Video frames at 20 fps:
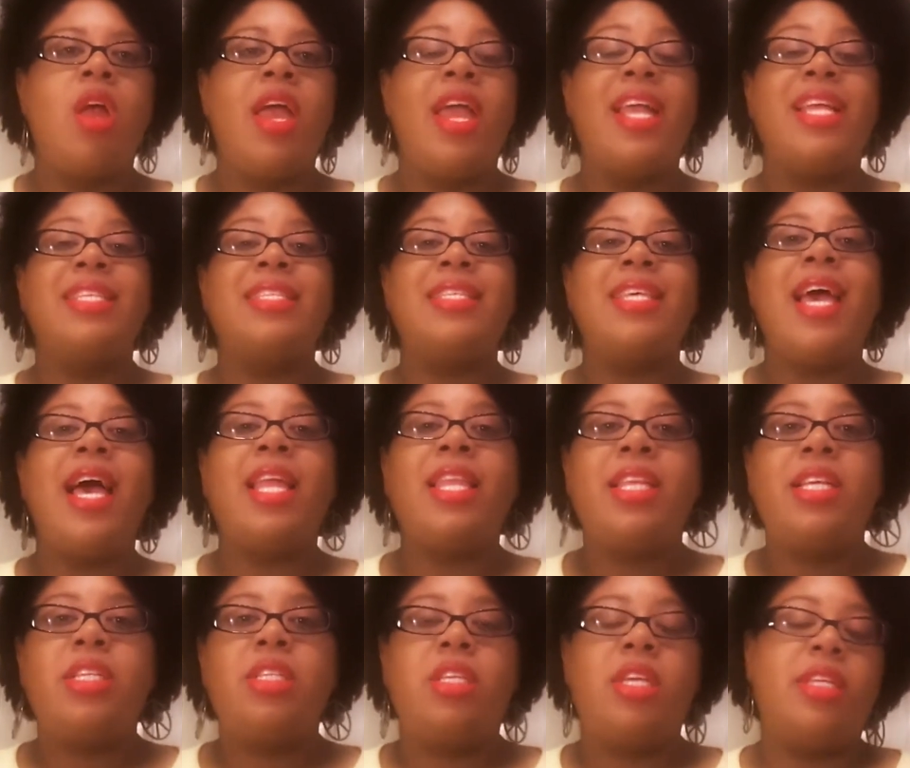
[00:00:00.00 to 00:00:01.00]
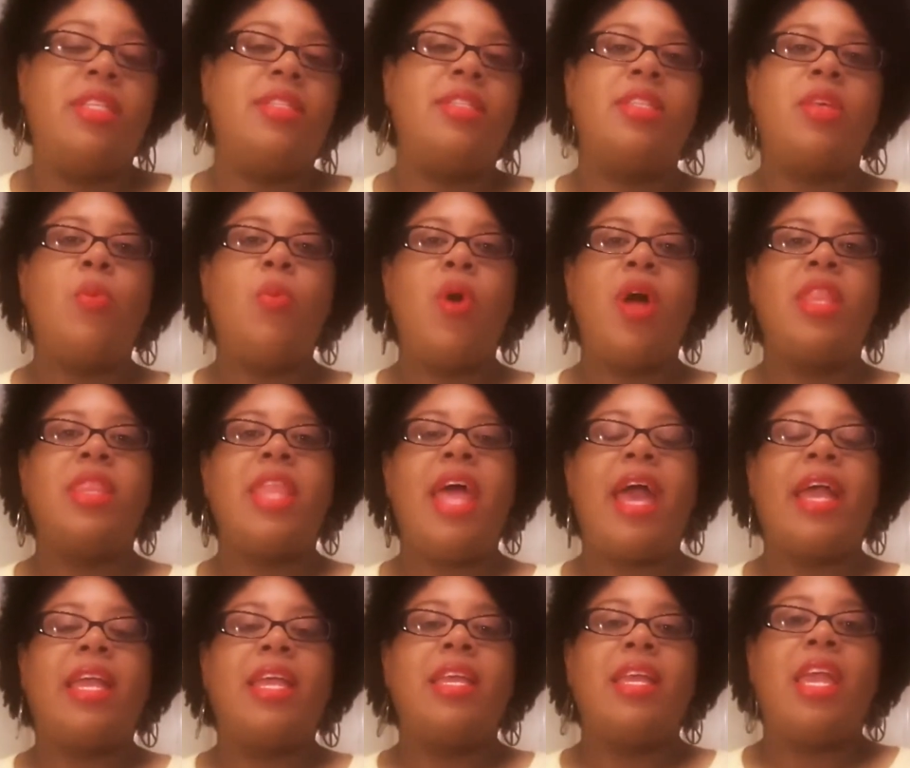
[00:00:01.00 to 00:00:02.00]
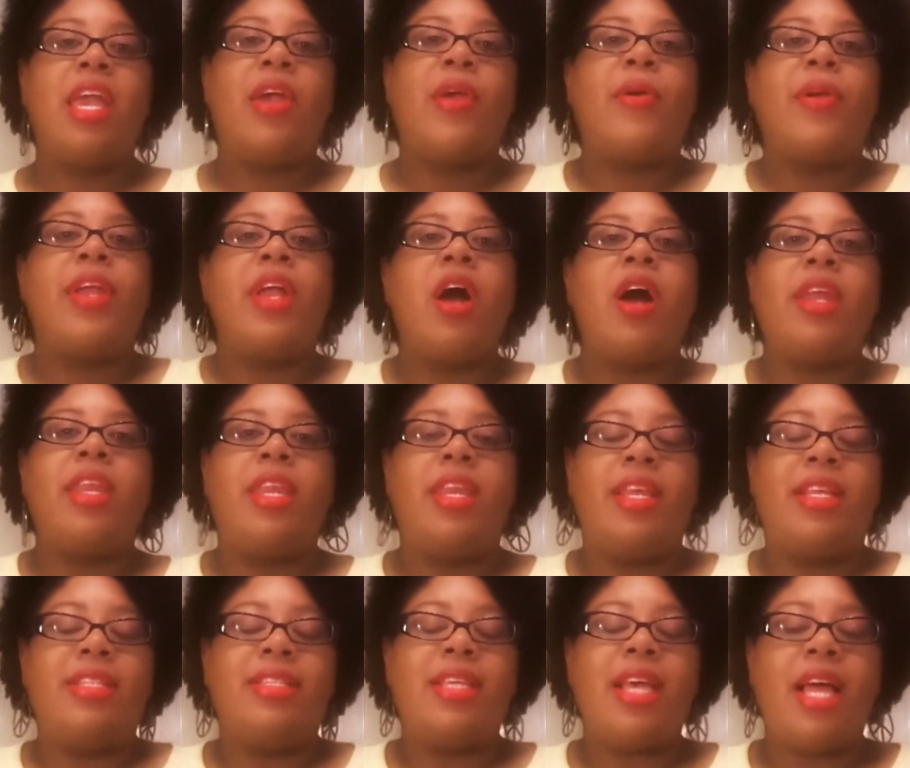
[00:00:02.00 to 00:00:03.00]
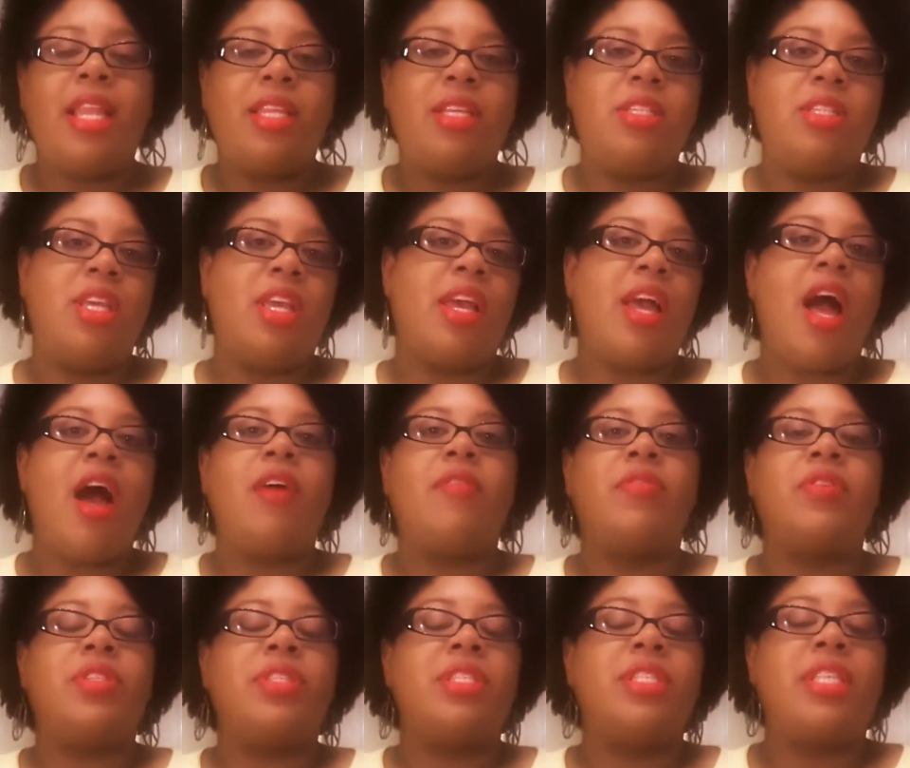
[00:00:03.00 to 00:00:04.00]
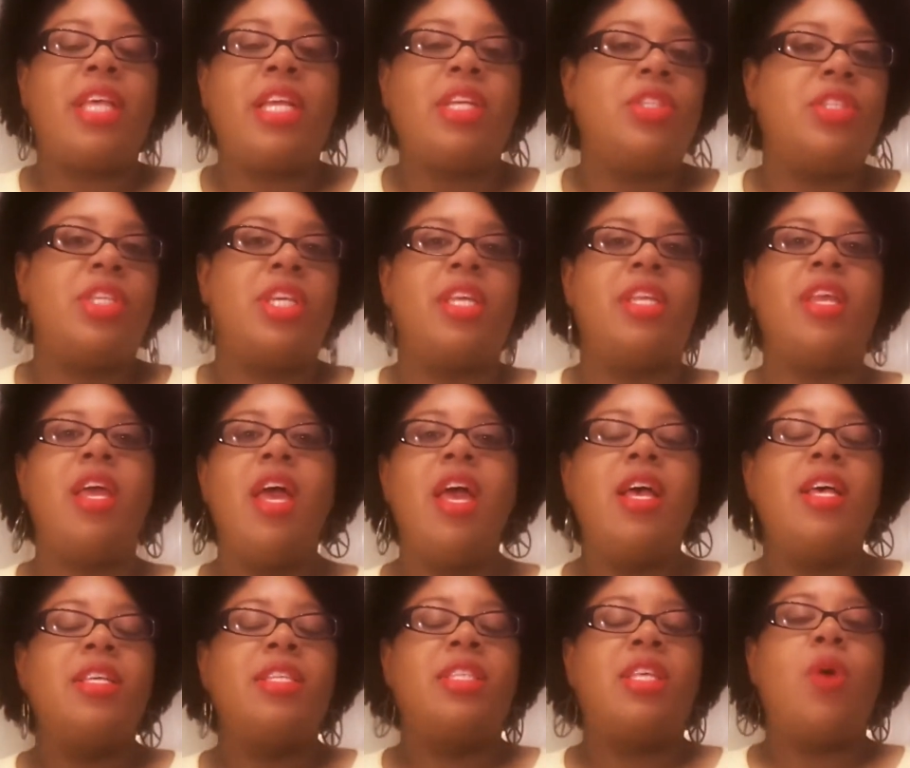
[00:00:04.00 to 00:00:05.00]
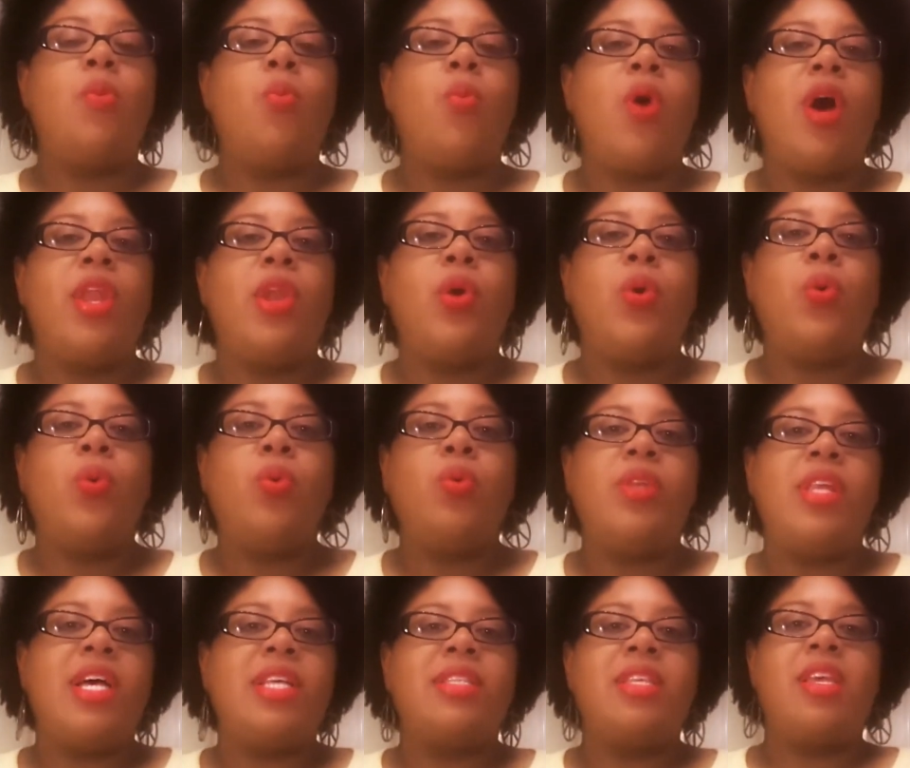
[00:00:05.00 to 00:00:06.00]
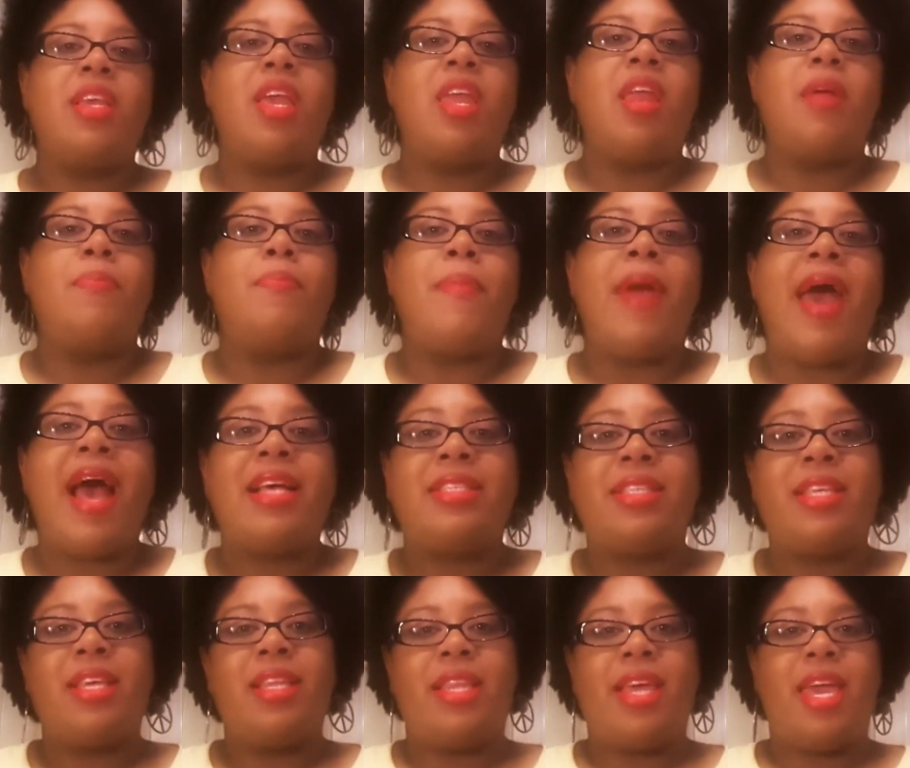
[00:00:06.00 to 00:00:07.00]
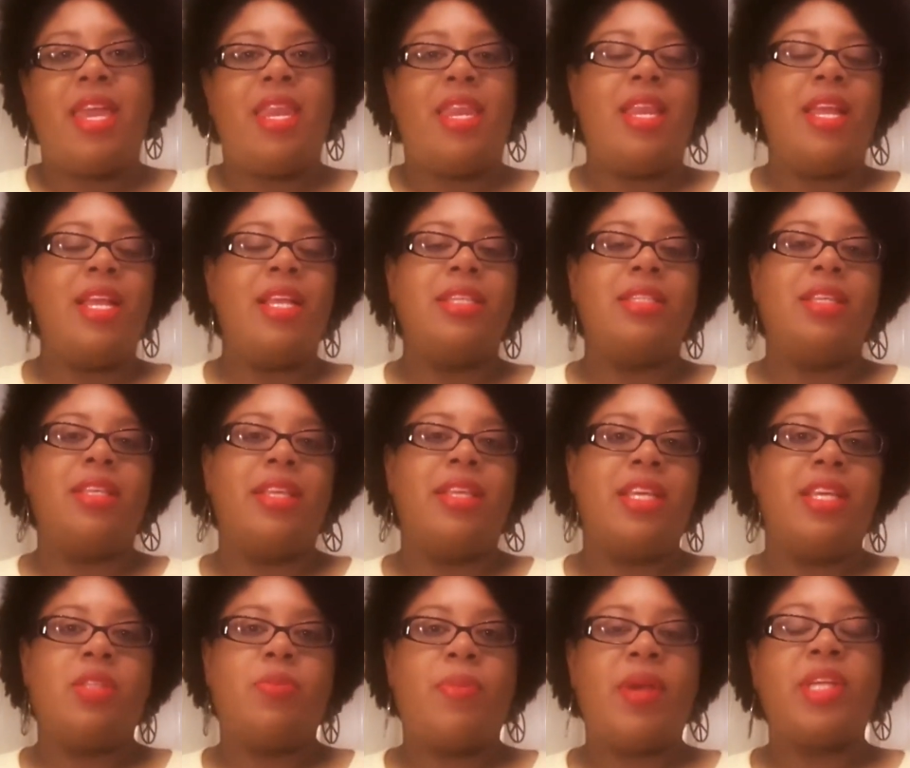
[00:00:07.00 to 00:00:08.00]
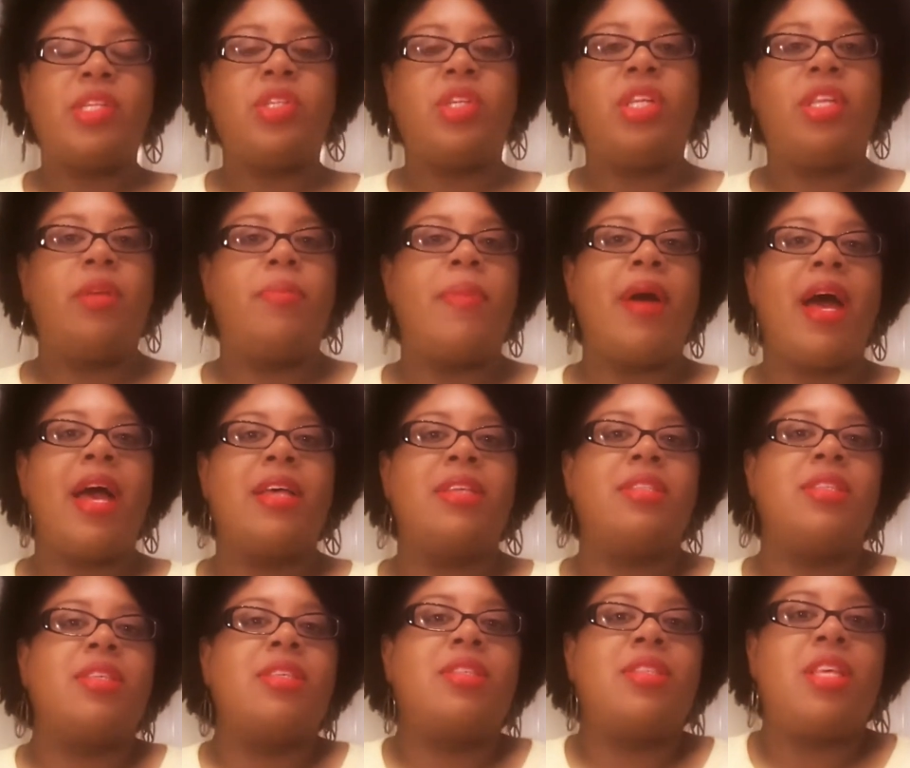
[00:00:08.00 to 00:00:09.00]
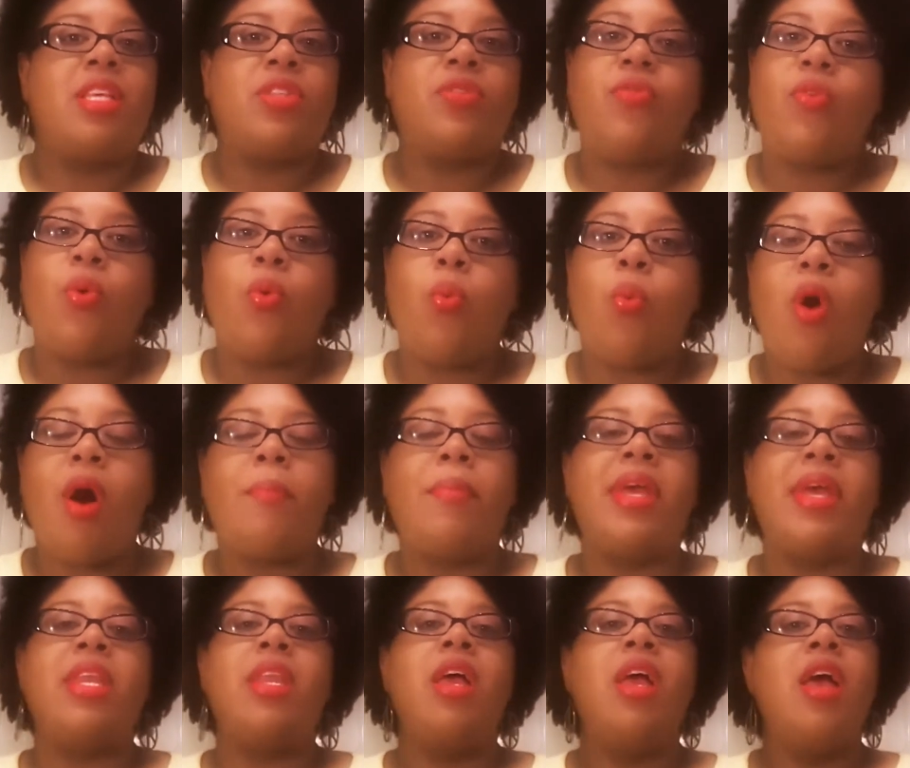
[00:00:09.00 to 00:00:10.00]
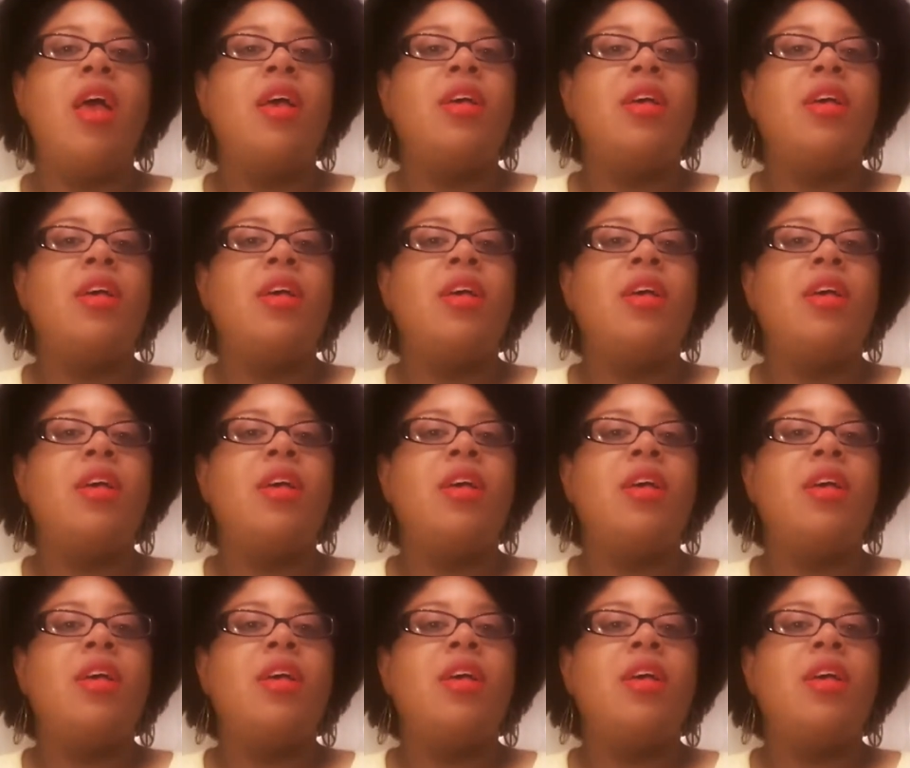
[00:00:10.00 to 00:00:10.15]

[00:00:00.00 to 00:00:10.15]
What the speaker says: Intelligent, someone that can carry on an intelligent conversation, someone who doesn't get emasculated easily, especially by a successful woman,